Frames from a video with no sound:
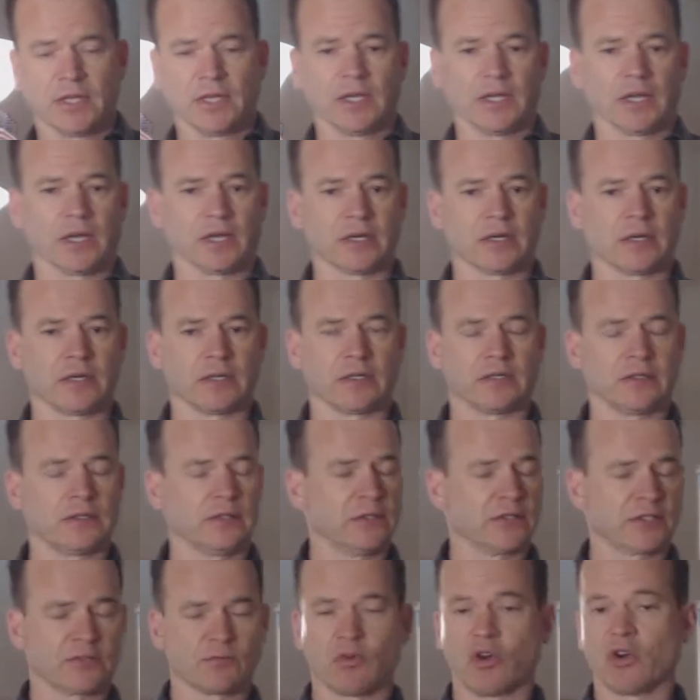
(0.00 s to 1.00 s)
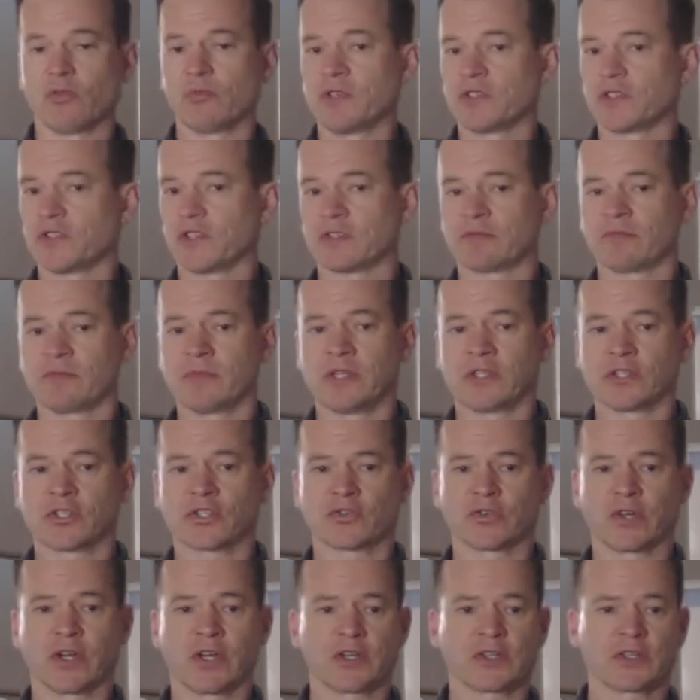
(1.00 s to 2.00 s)
The Small Business
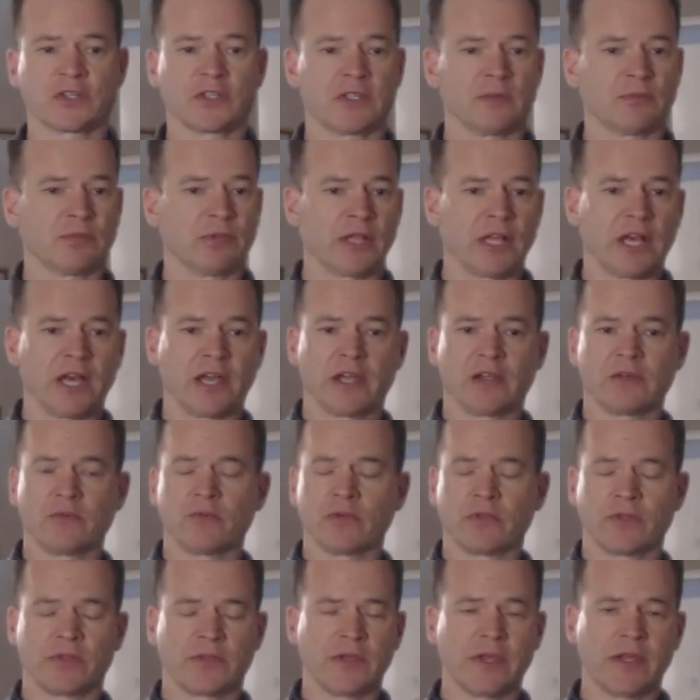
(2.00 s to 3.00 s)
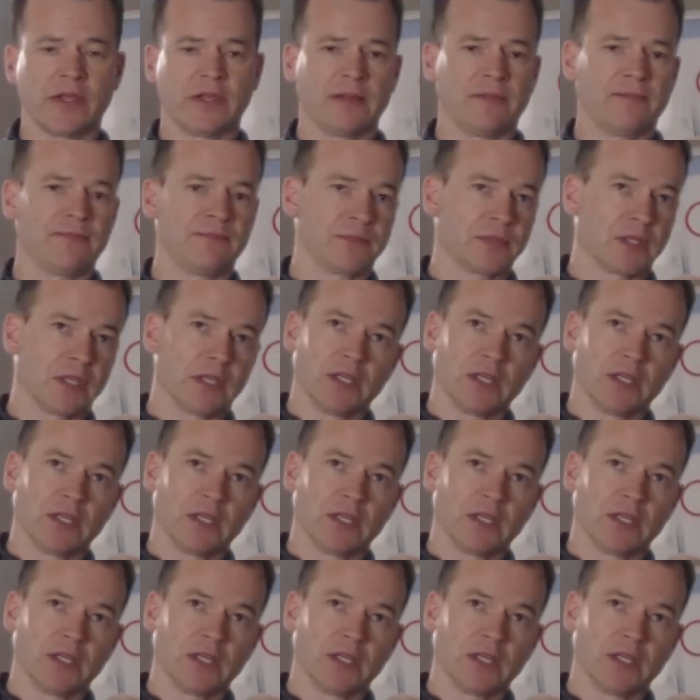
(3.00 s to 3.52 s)
Administration, apply with them.